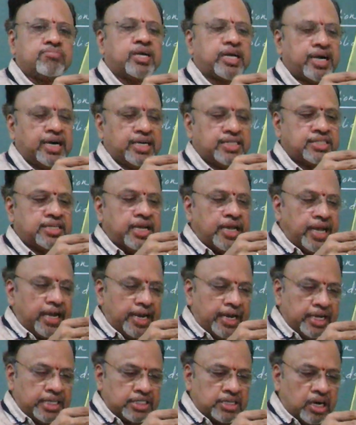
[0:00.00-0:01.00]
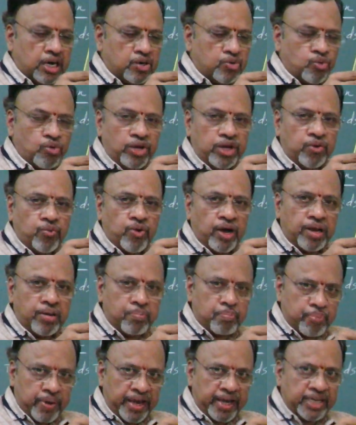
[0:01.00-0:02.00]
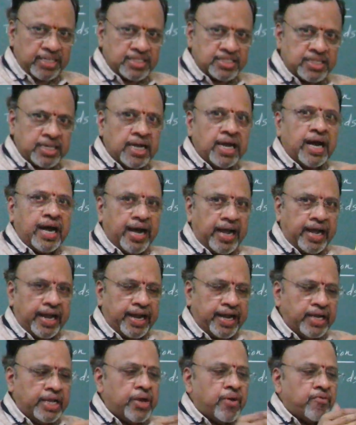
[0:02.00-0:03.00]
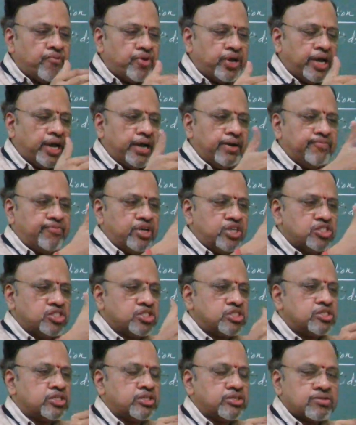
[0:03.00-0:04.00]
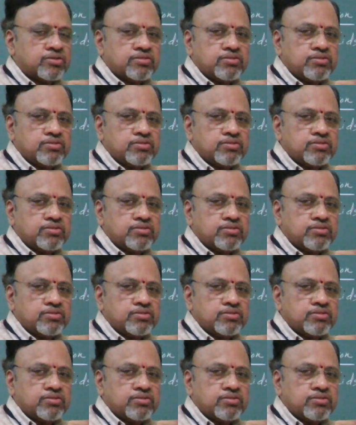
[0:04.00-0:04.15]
Because it has got only one base, and we have this